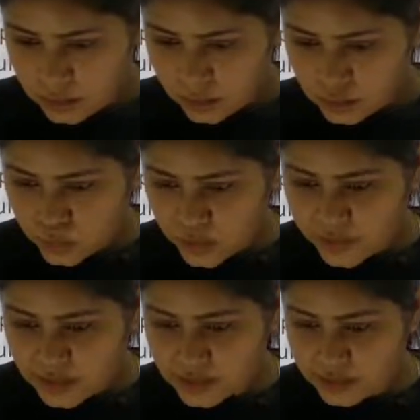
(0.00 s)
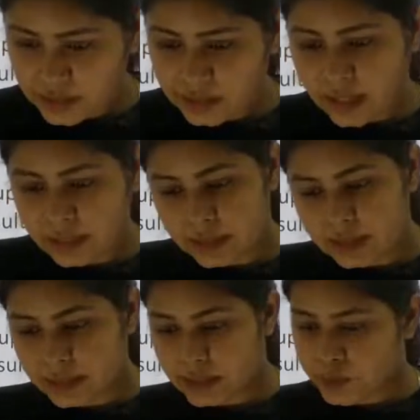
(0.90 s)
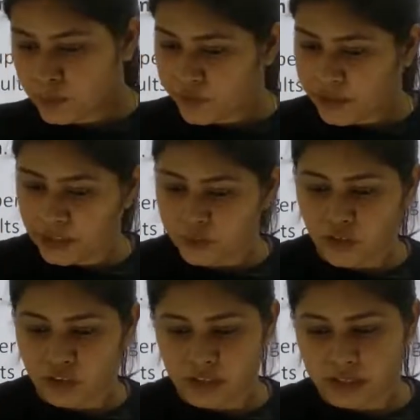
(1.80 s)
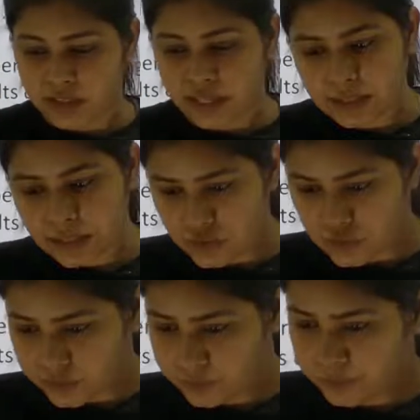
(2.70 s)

In supervised learning, target data is provided for training, right, Keshav?